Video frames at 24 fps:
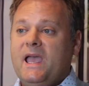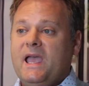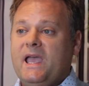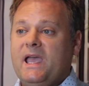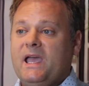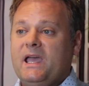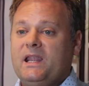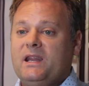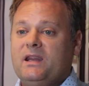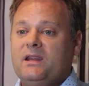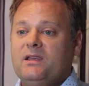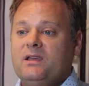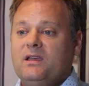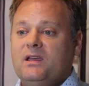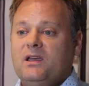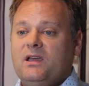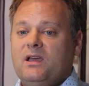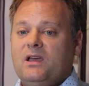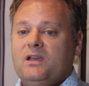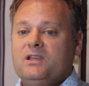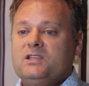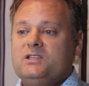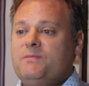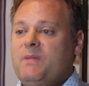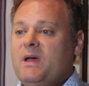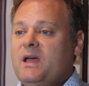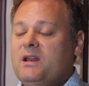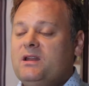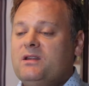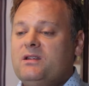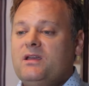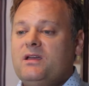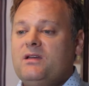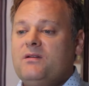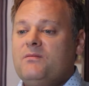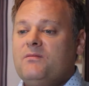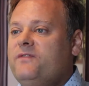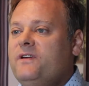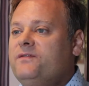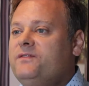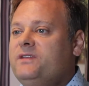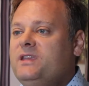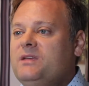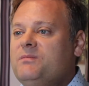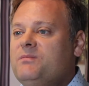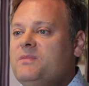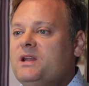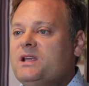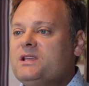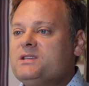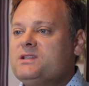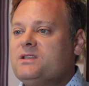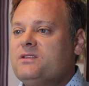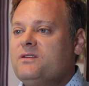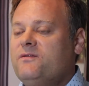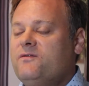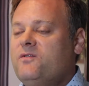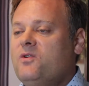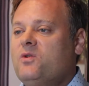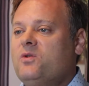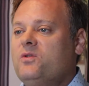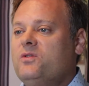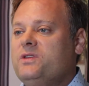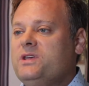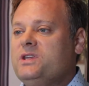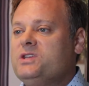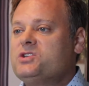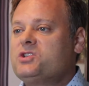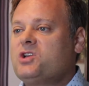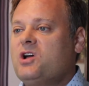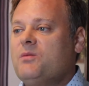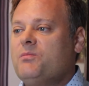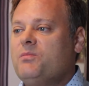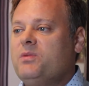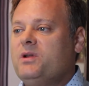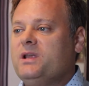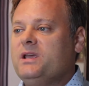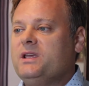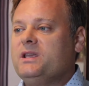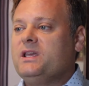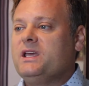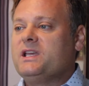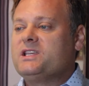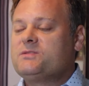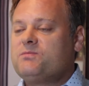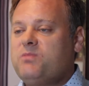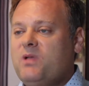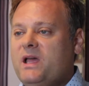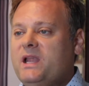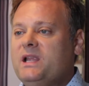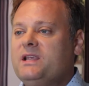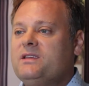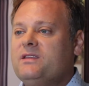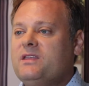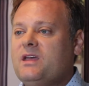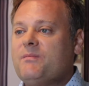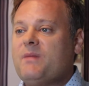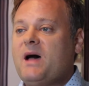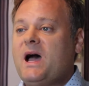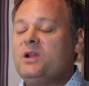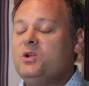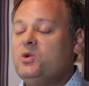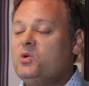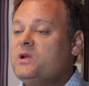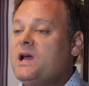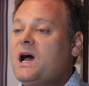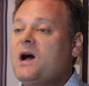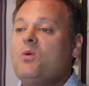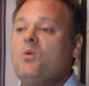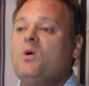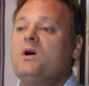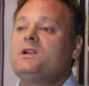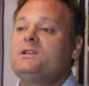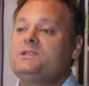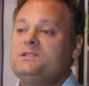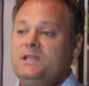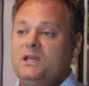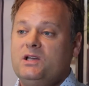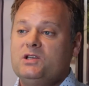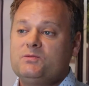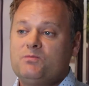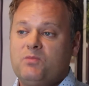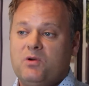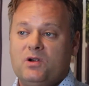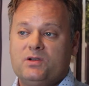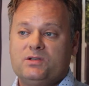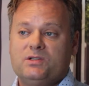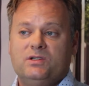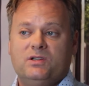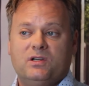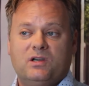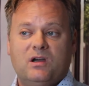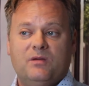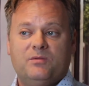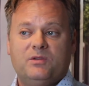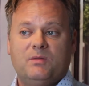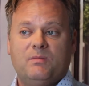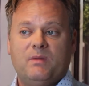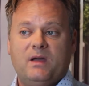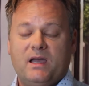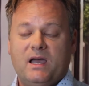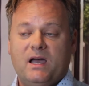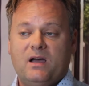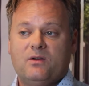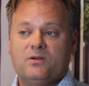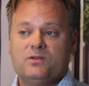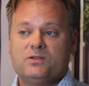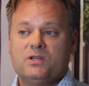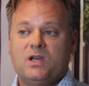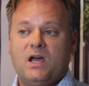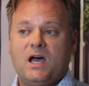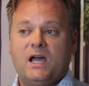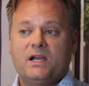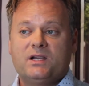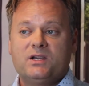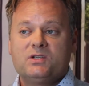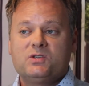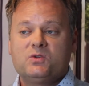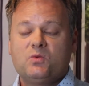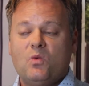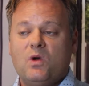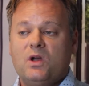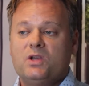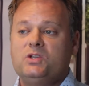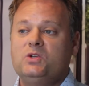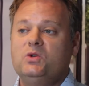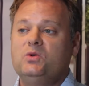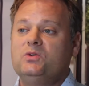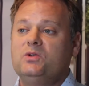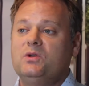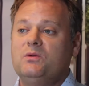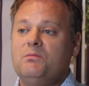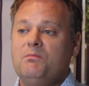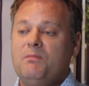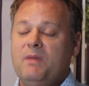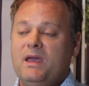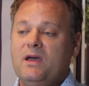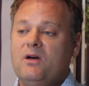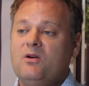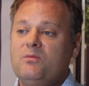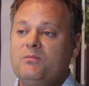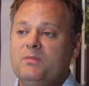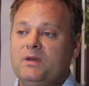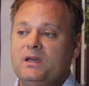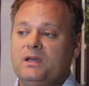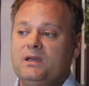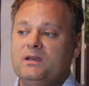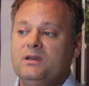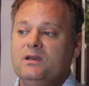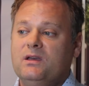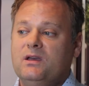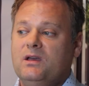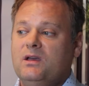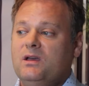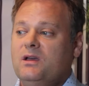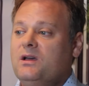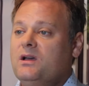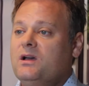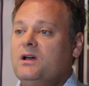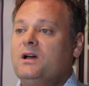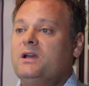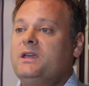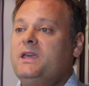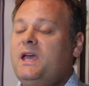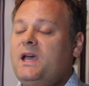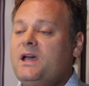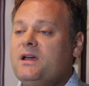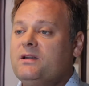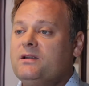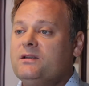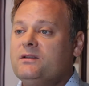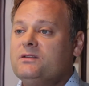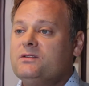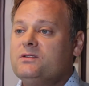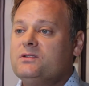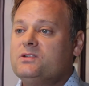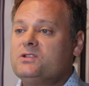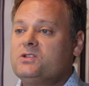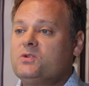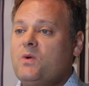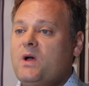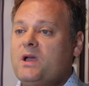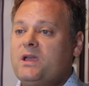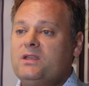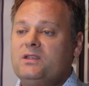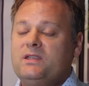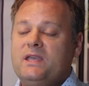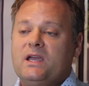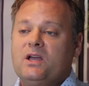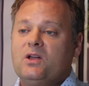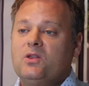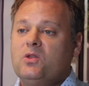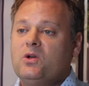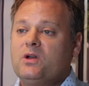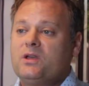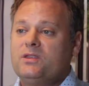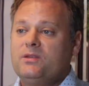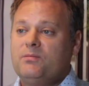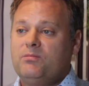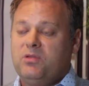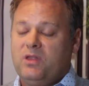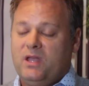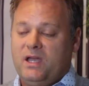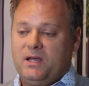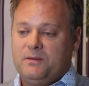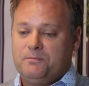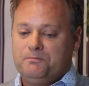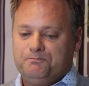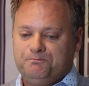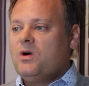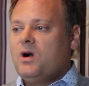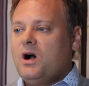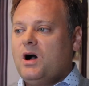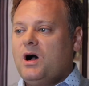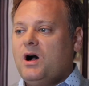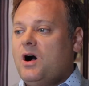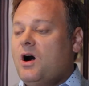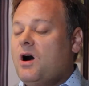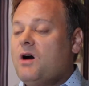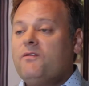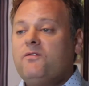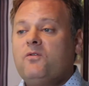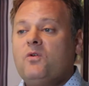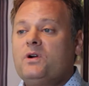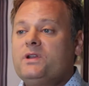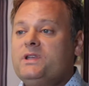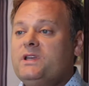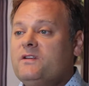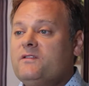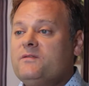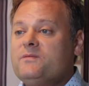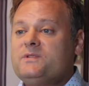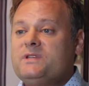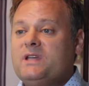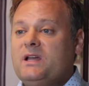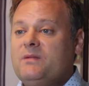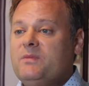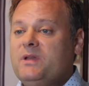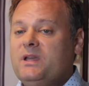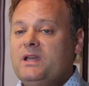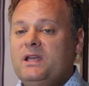and spend 15 minutes on the phone with each company explaining to them, I do not want a salesperson to come to my house. I just want you to mail me a kit so I can take a look at the plan. All 14 of them sent me